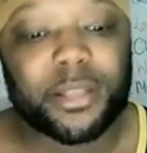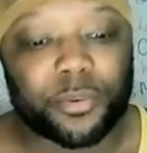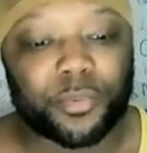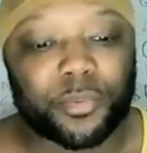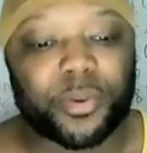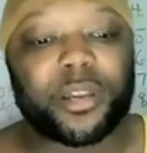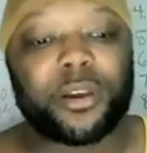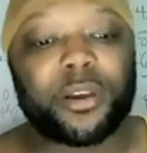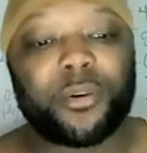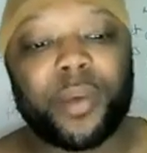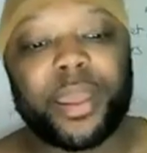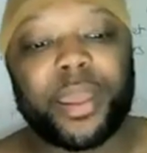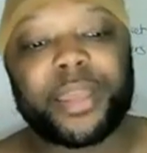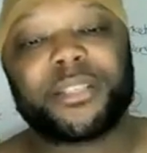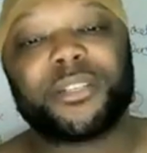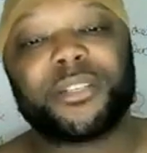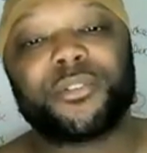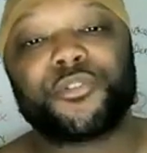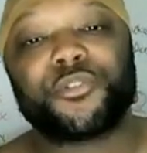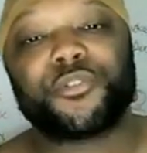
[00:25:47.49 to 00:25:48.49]
to the real
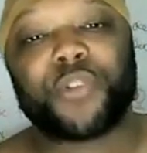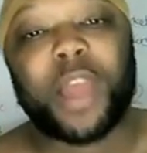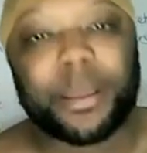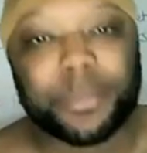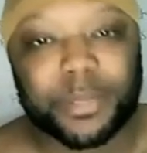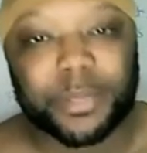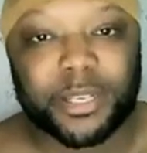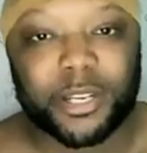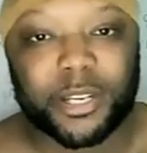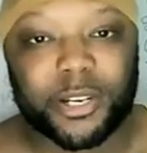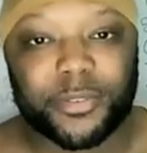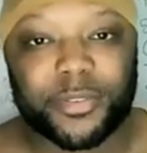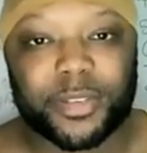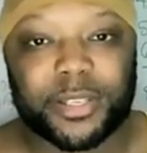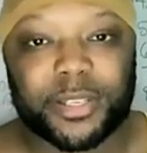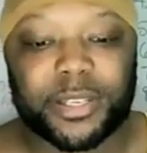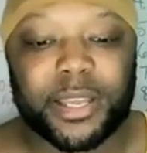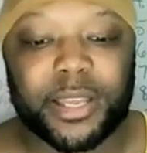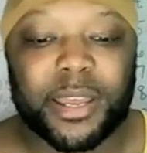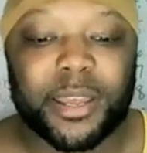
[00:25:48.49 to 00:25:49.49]
way to drop
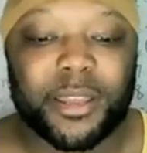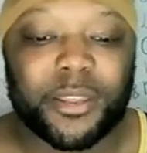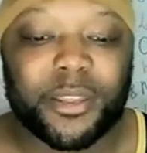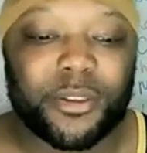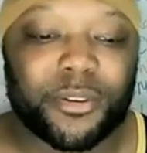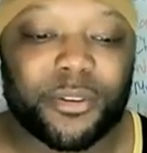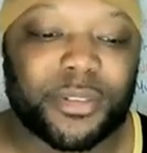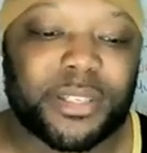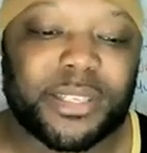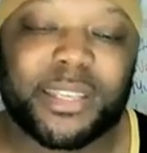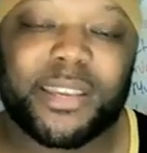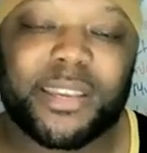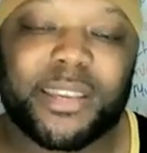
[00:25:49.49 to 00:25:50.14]
service, you'll